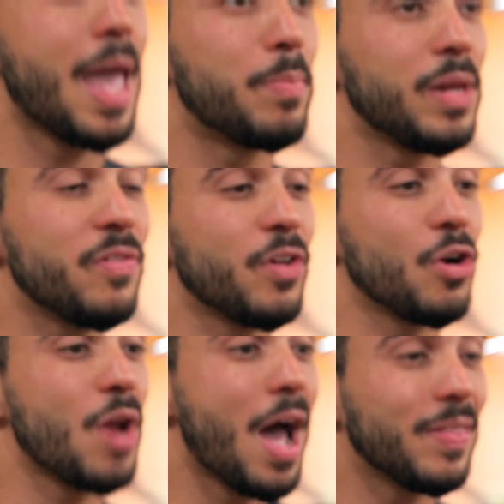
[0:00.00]
And believe it
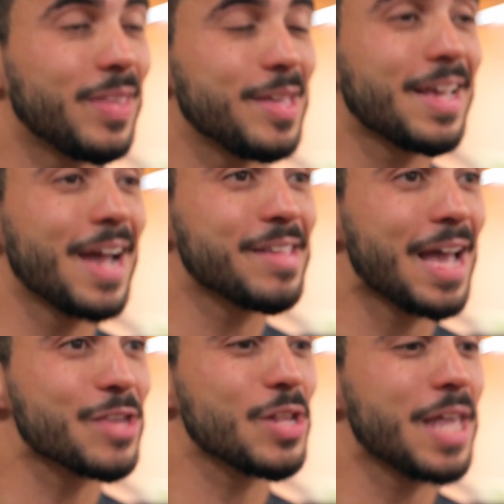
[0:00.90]
or not, these guys
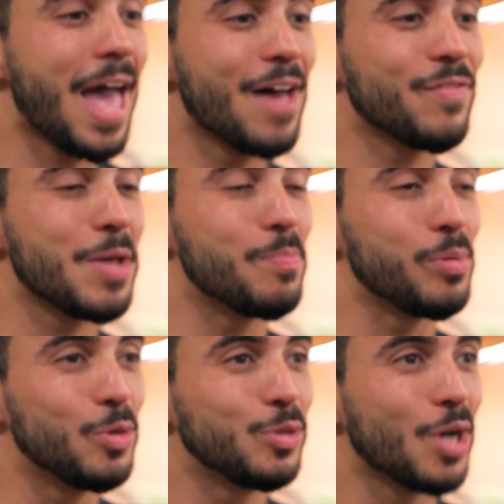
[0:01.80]
actually have a
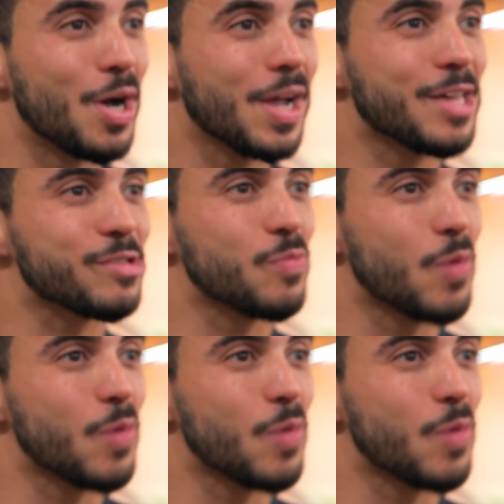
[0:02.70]
blue tongue as